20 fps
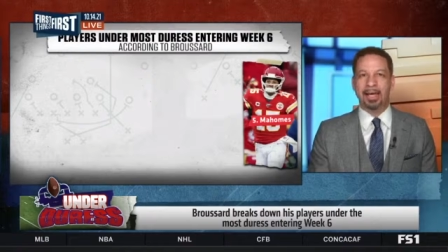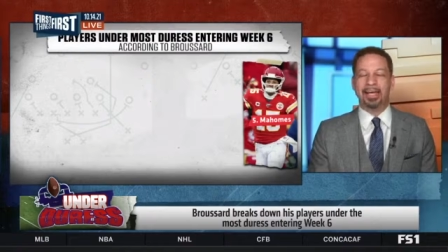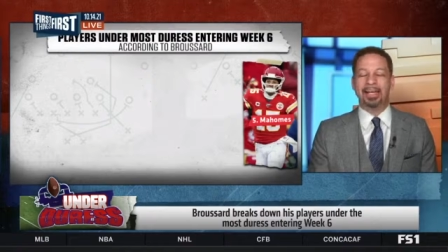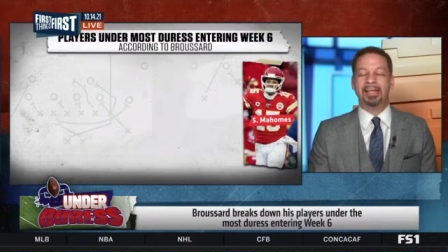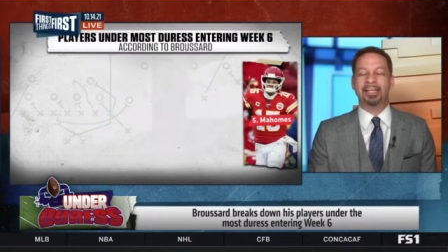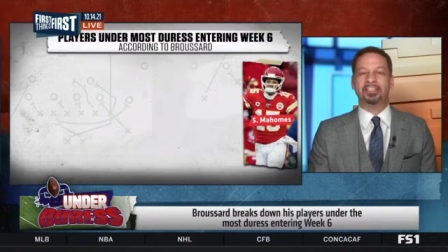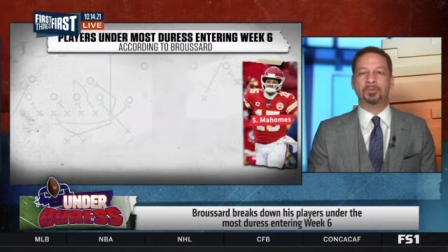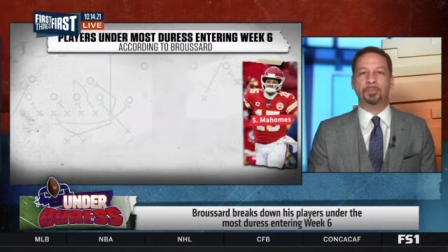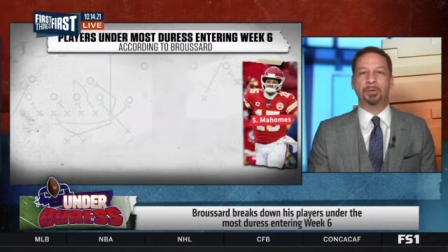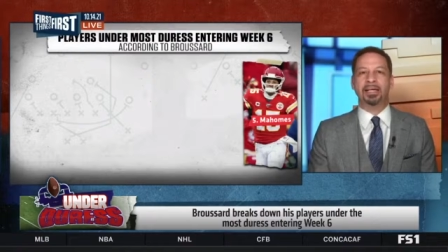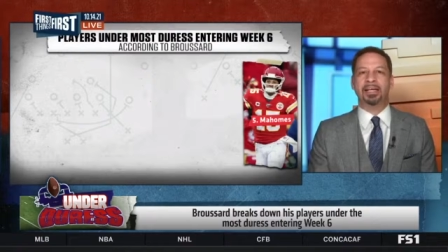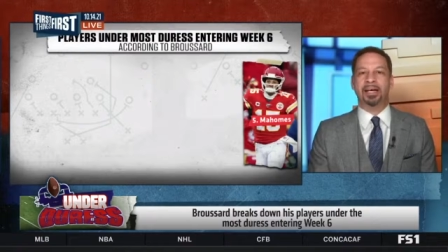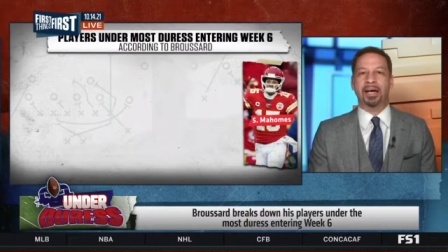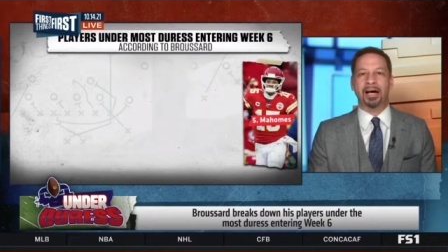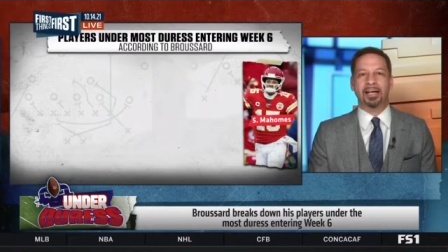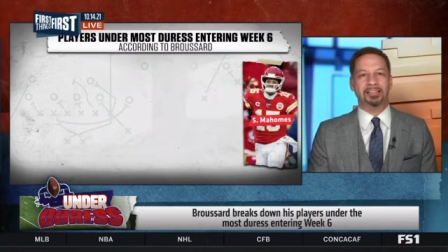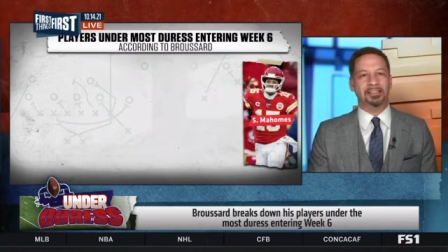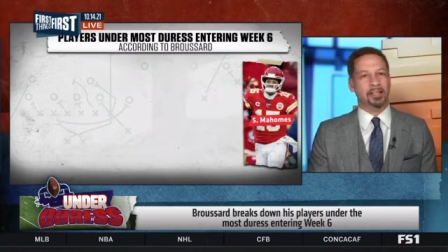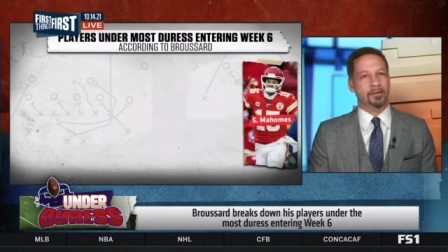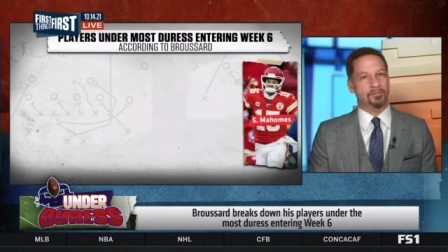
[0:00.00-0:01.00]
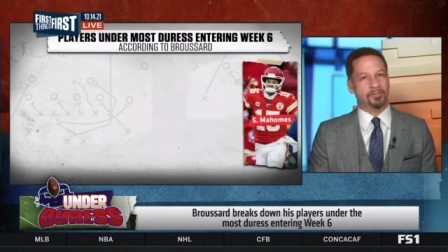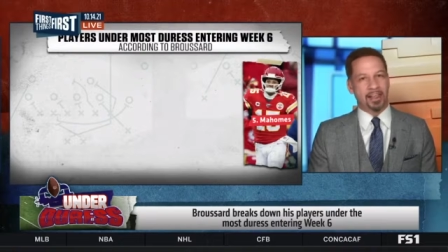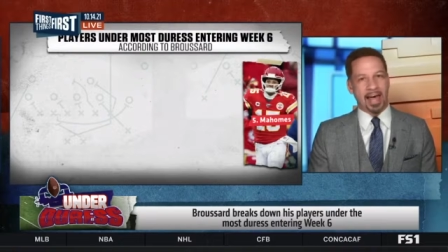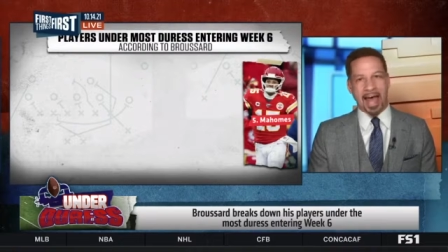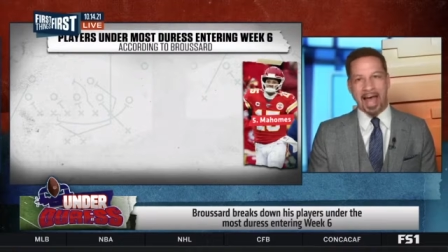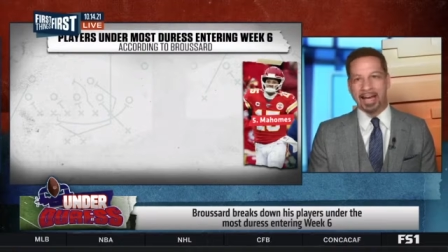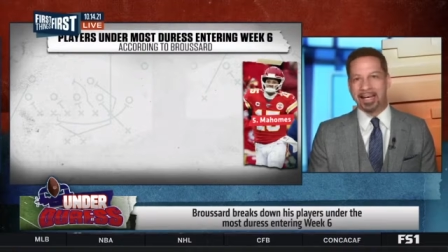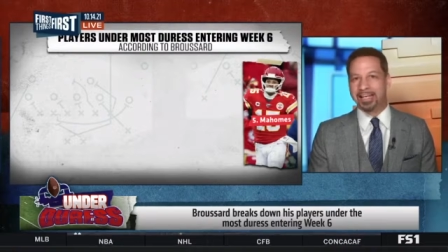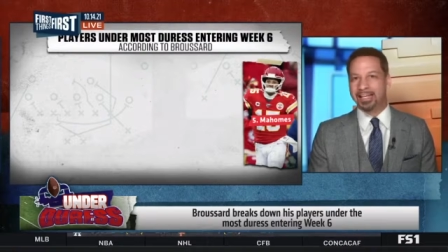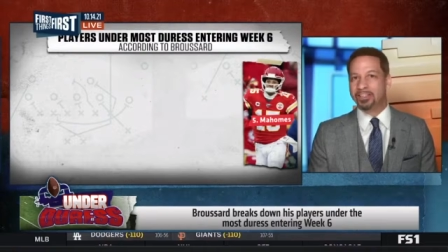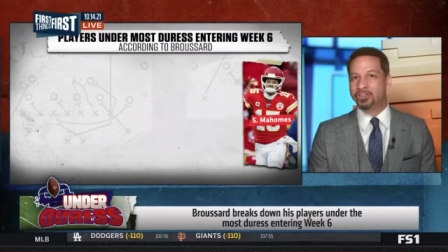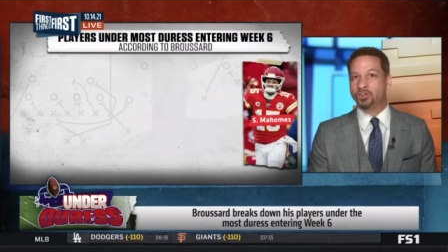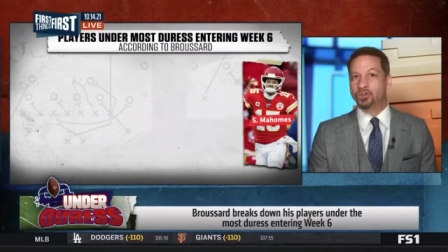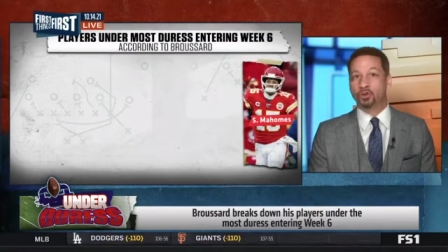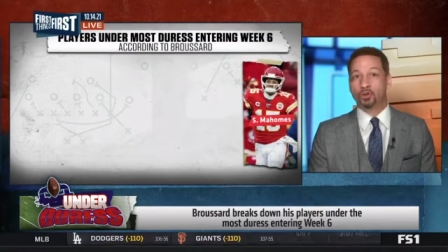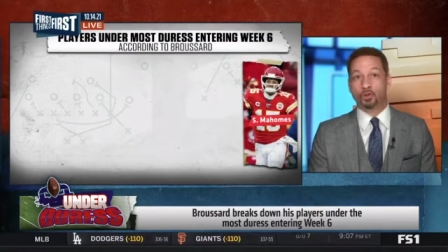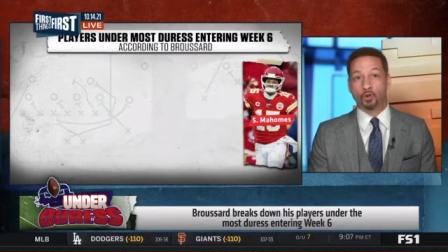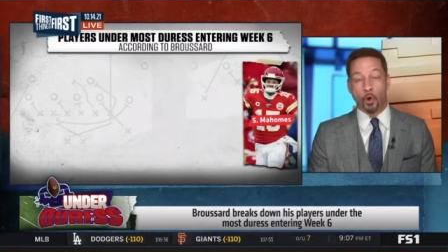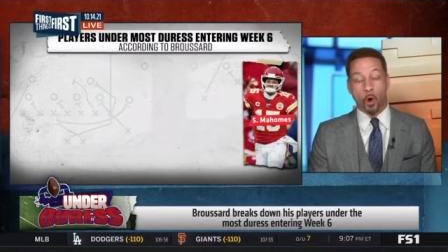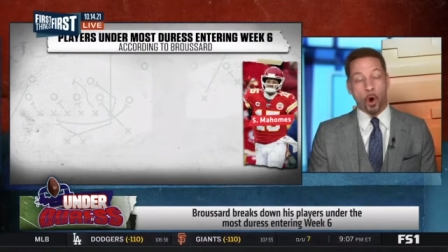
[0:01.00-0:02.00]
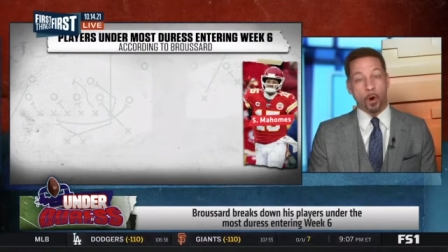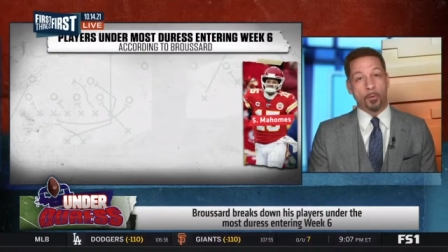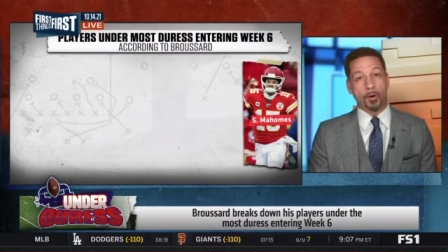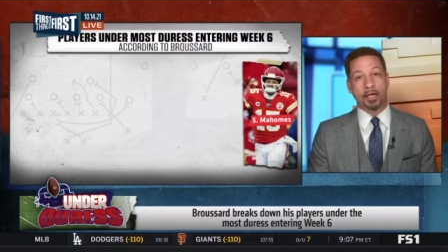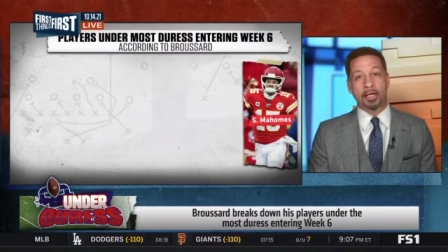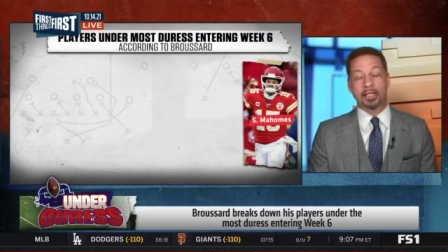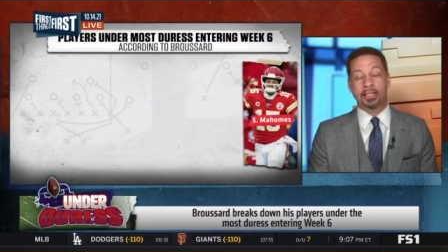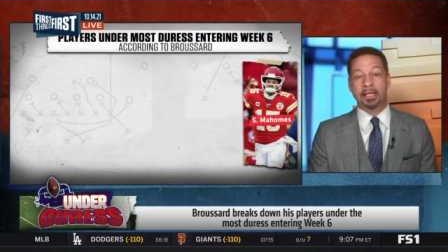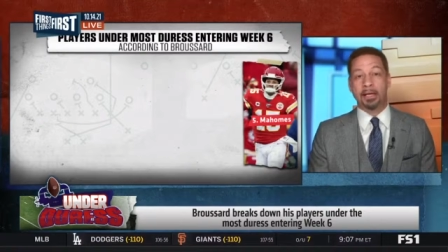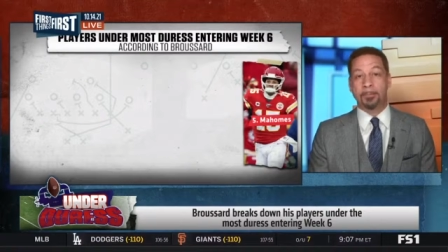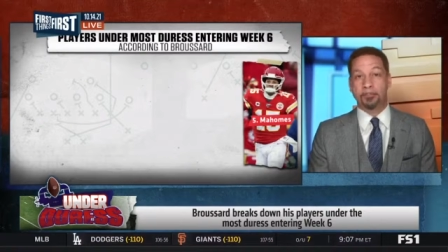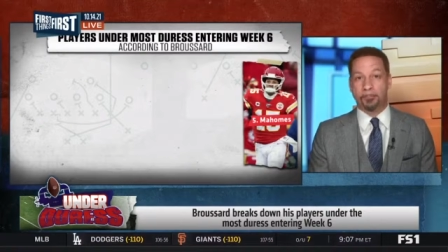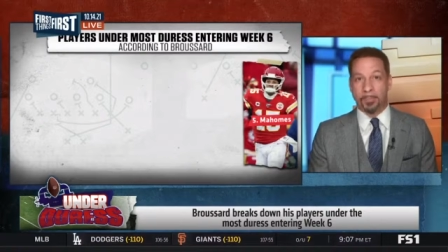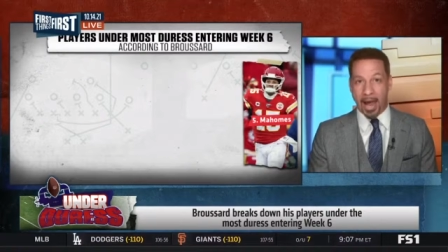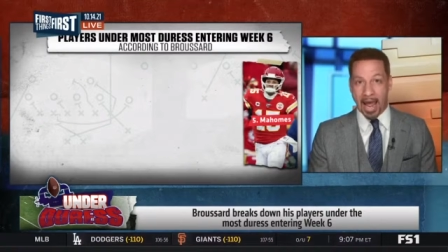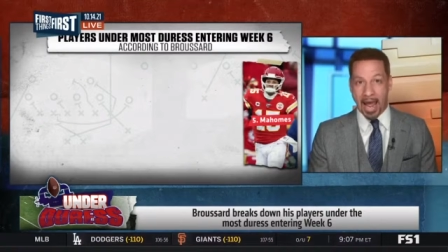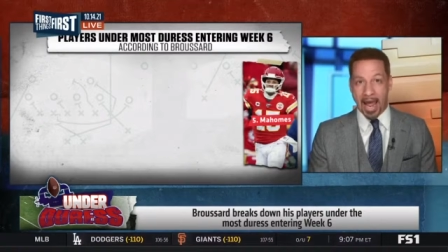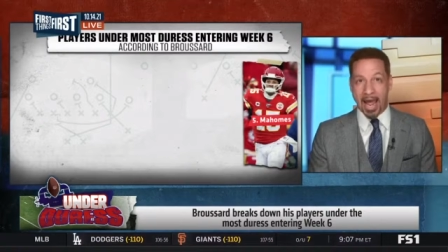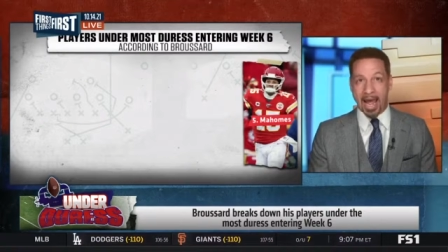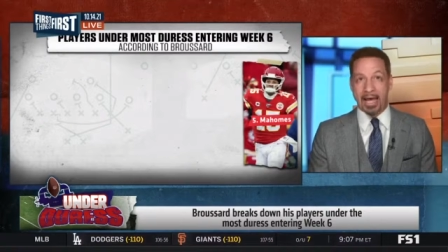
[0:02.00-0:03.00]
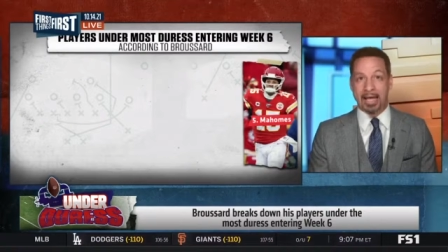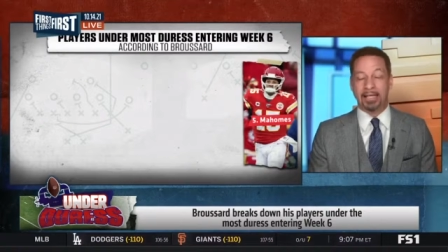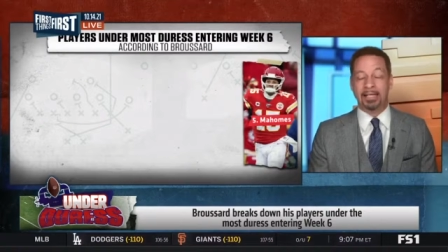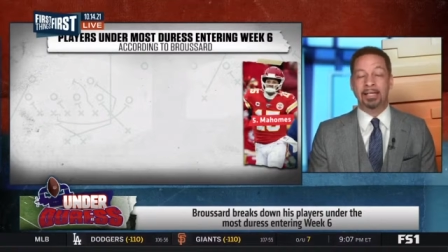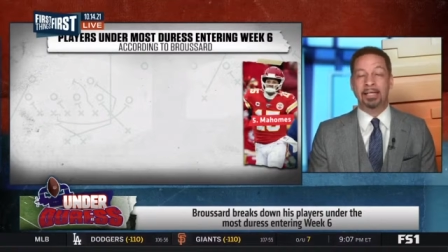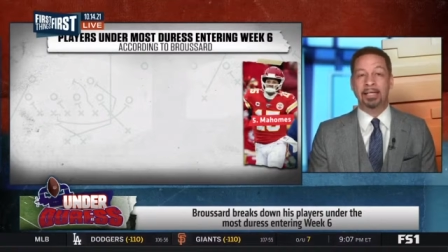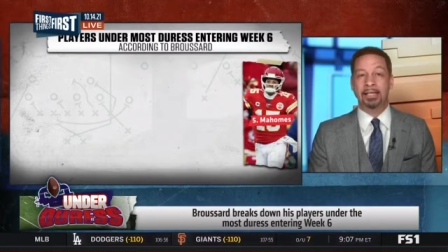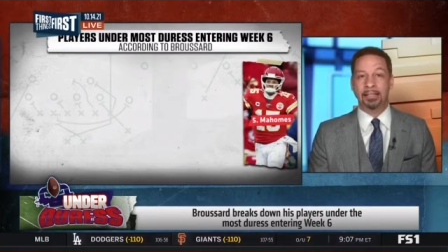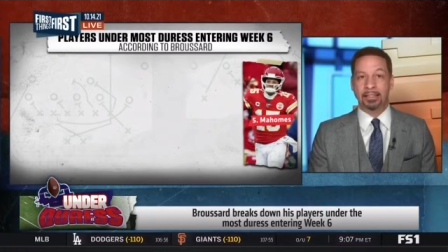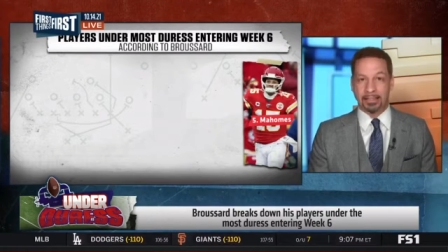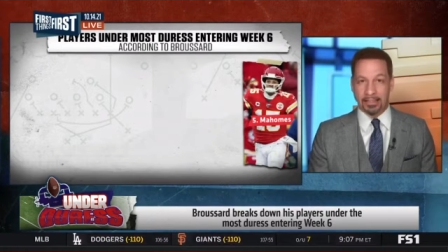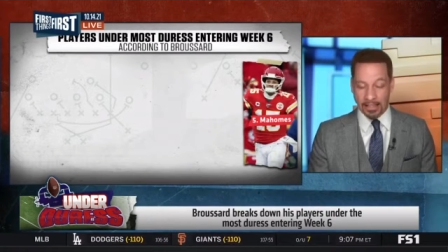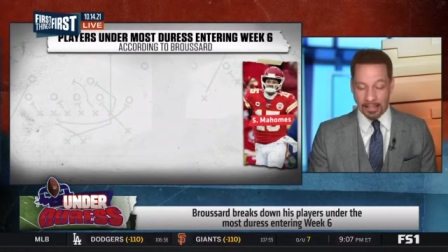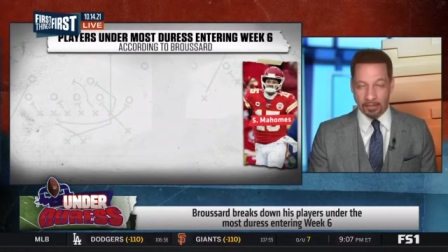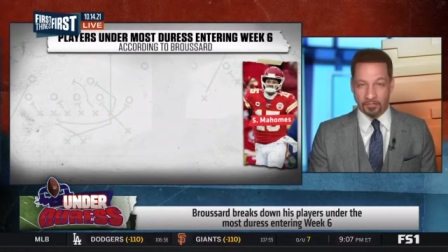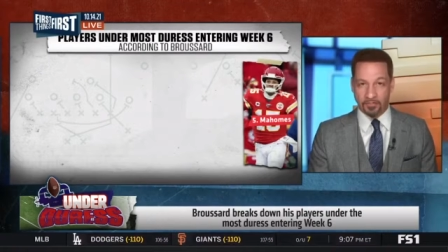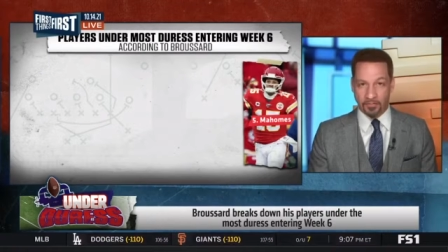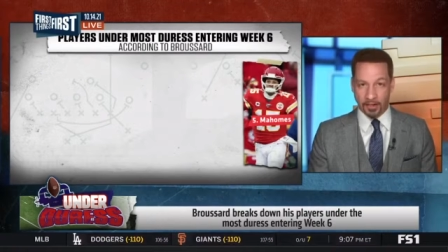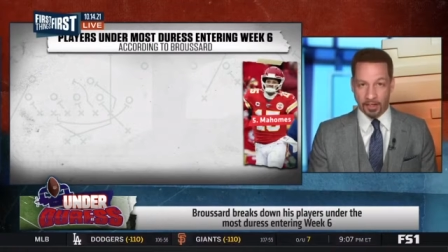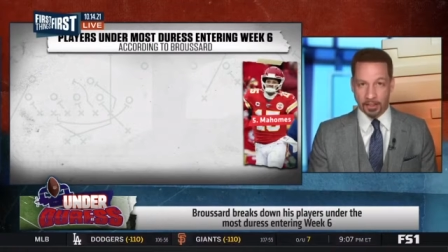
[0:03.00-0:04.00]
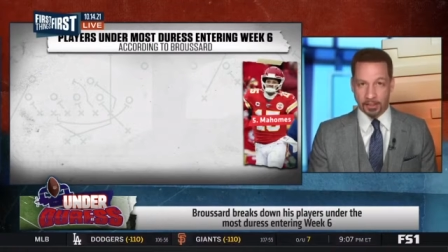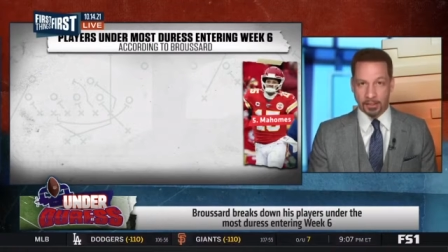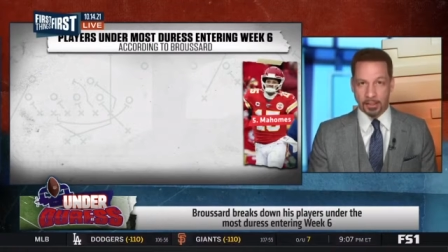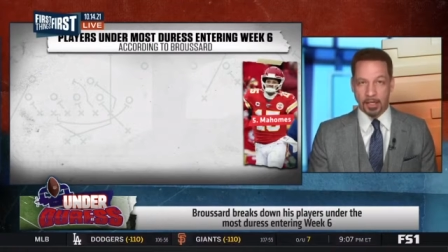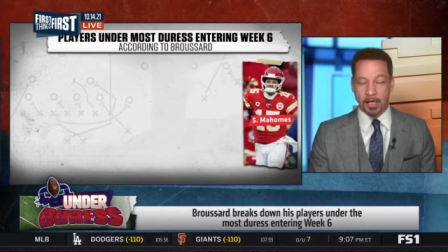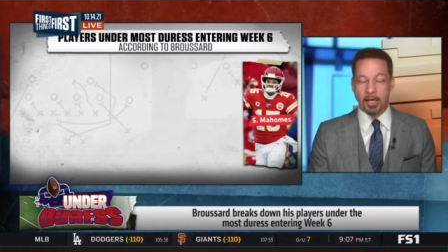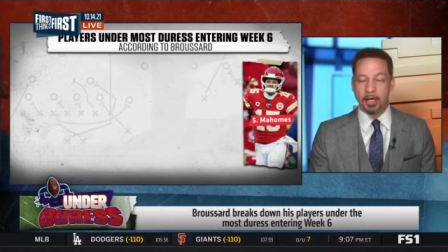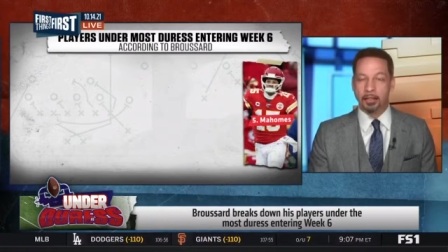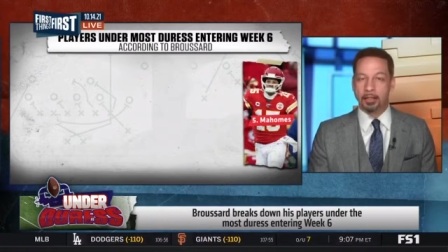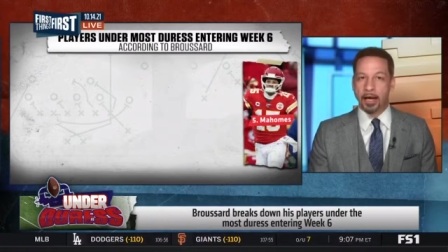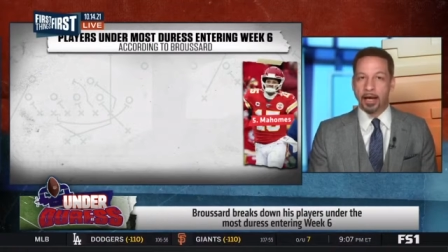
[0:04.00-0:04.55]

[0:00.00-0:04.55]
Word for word: It is because of that historically bad defense.